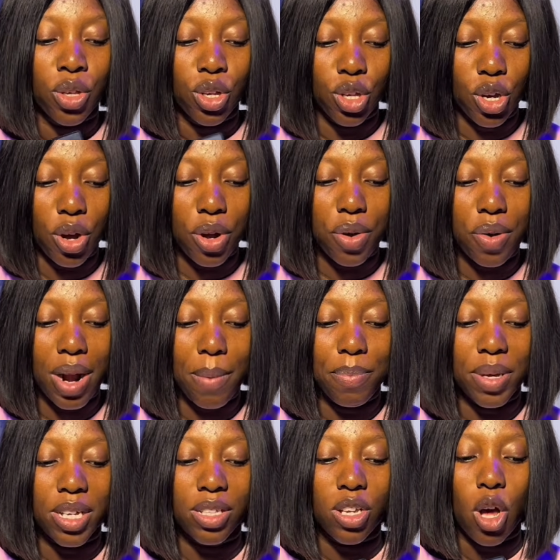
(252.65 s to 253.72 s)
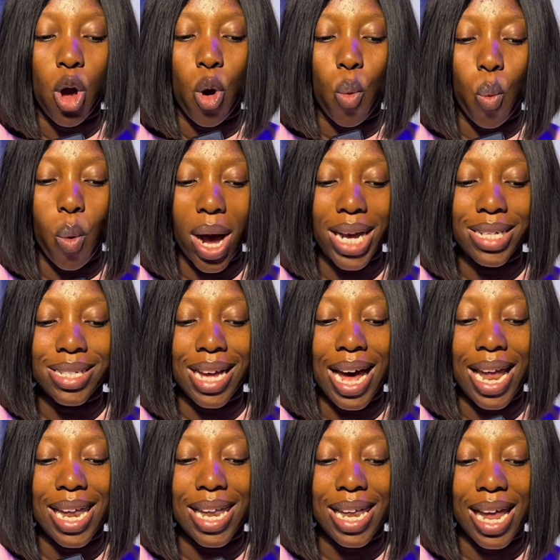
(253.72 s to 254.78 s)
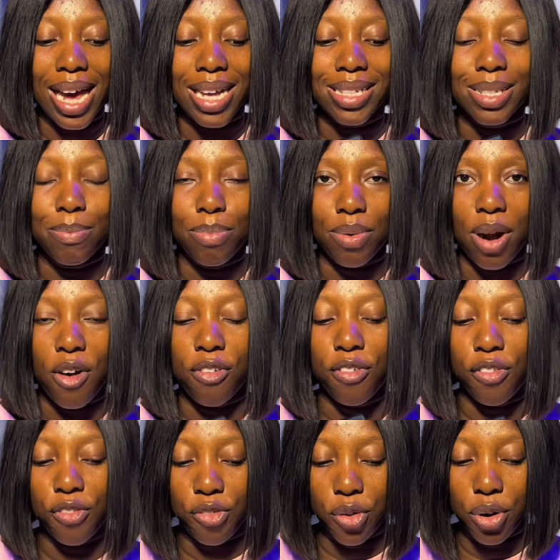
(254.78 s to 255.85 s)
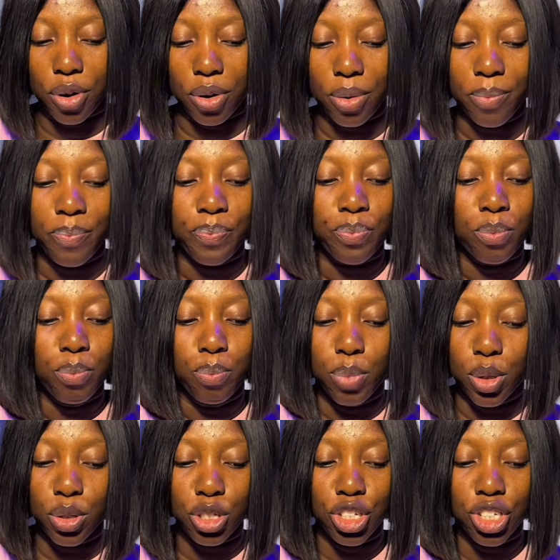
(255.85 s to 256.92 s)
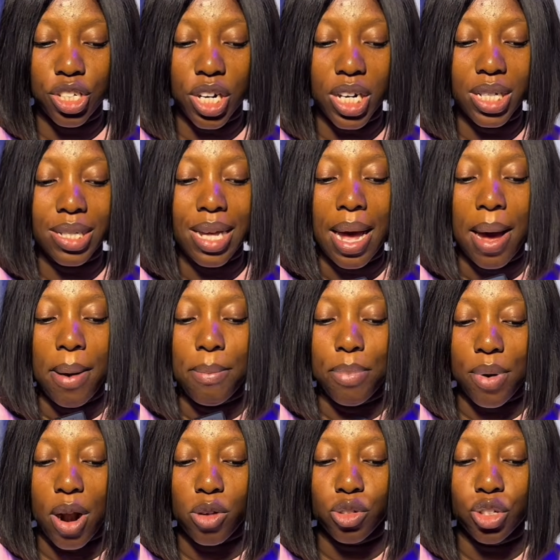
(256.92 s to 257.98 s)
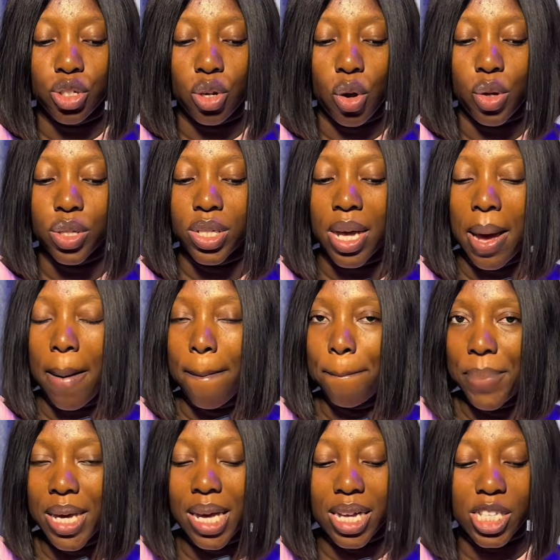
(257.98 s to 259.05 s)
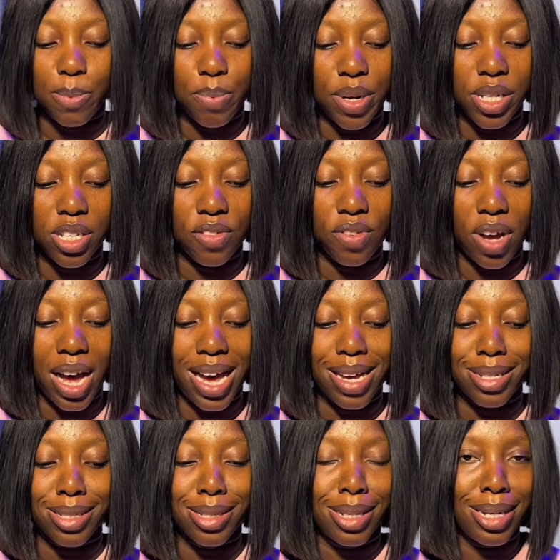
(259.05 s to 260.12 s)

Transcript: Young rabbit, white and light brown fur, blue shirt, brown shorts, big expressive eyes.